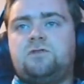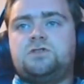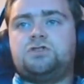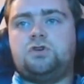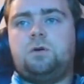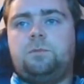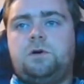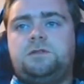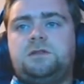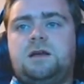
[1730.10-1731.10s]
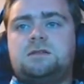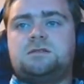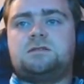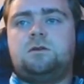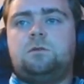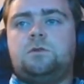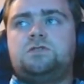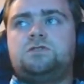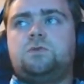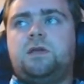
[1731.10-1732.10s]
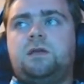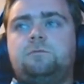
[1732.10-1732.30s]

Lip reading: short putt that has so much swing.